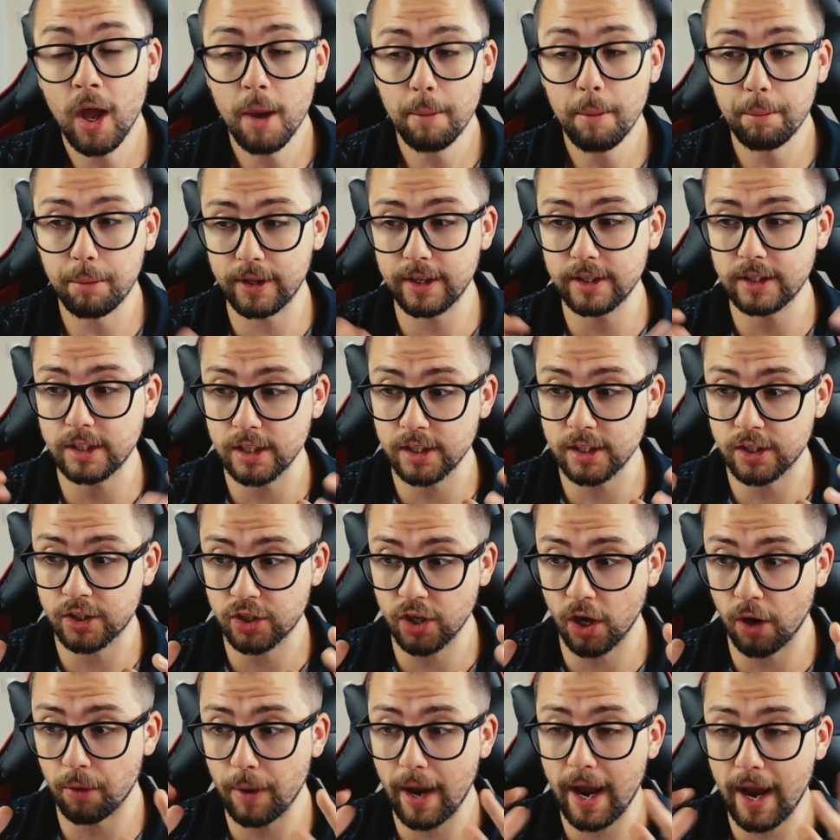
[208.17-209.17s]
but this is
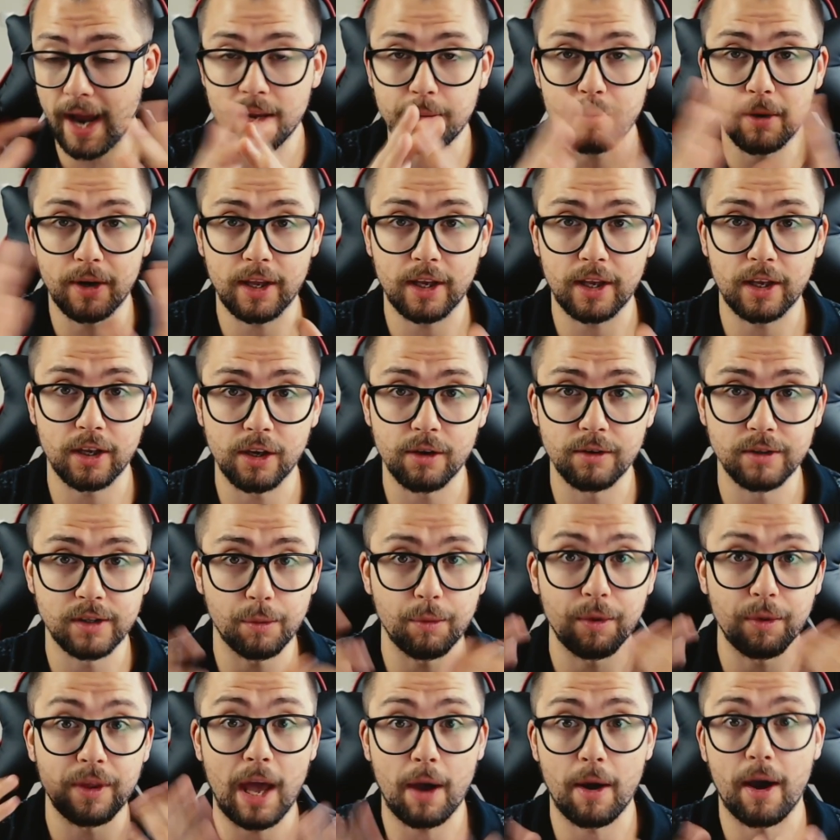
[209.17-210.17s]
so anybody can use it
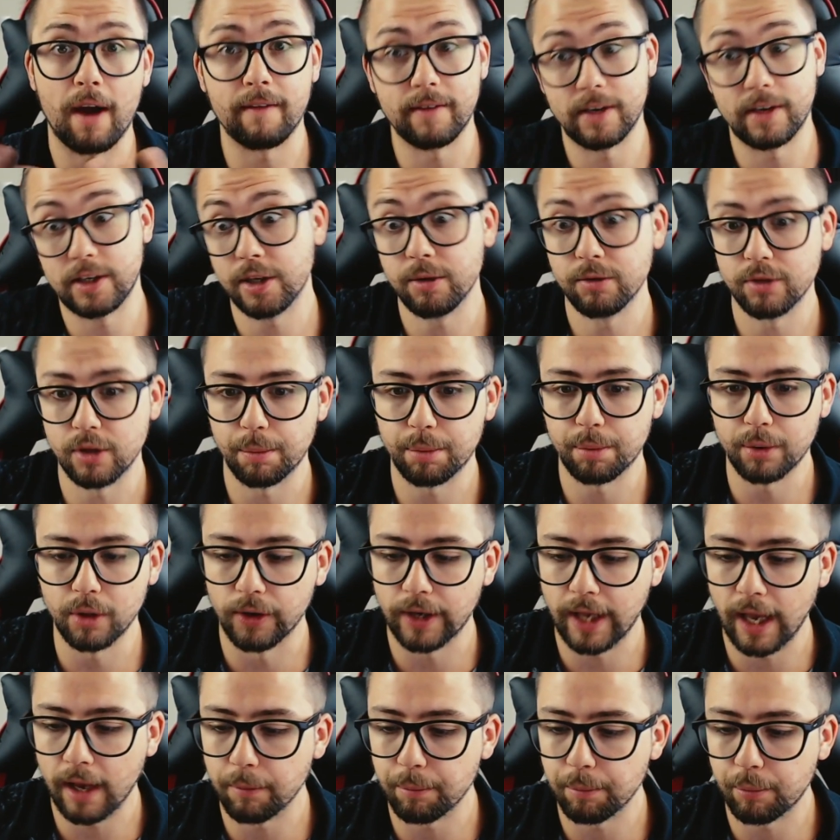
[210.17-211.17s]
without having to use a
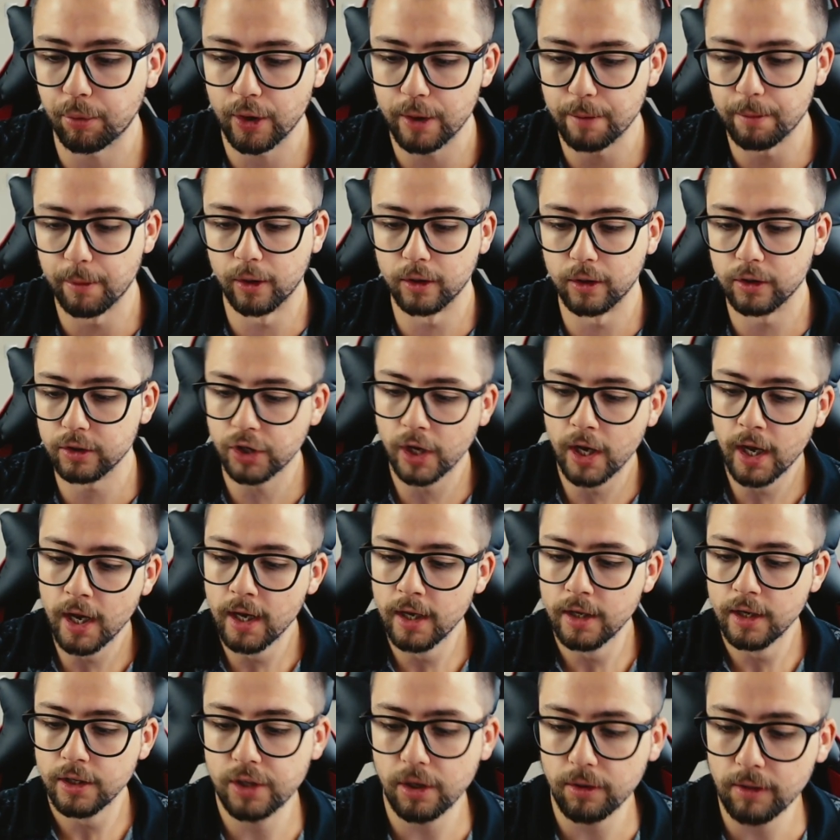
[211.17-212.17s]
plugin pretty much.
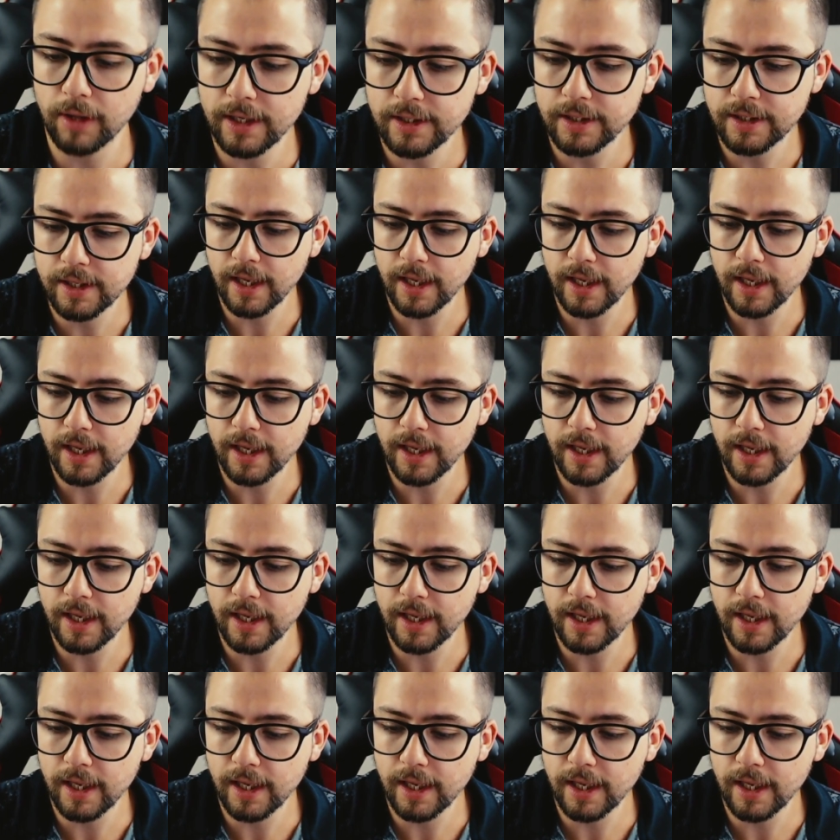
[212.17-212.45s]
So let's